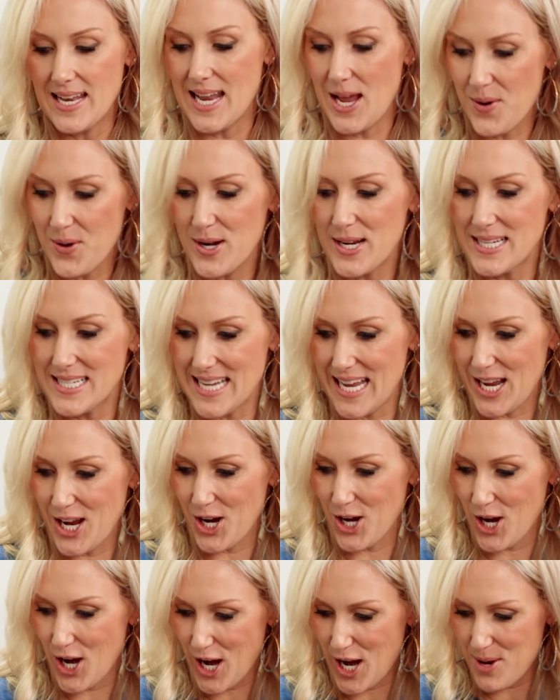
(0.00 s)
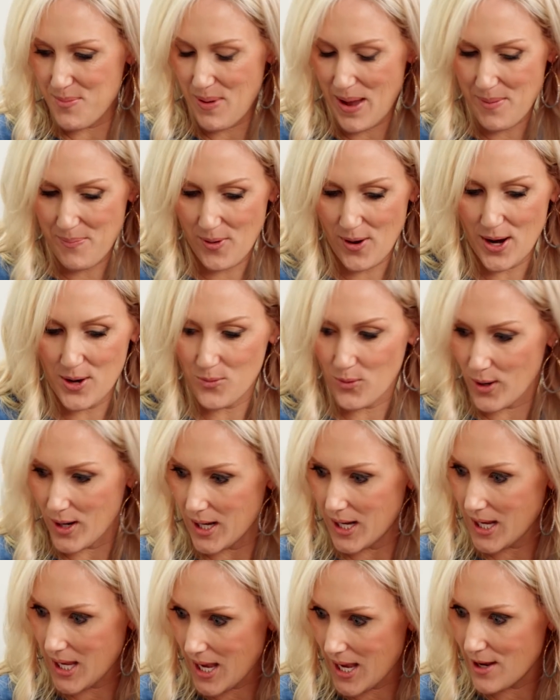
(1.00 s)
Now we're gonna take our crepe paper and we're
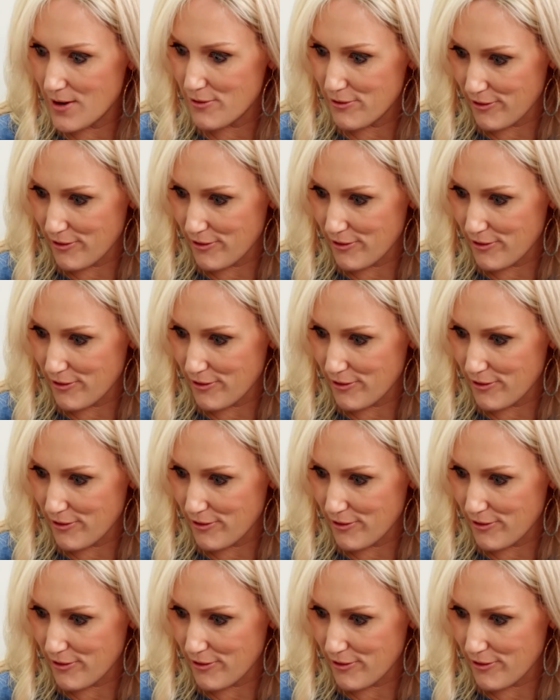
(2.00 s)
gonna cut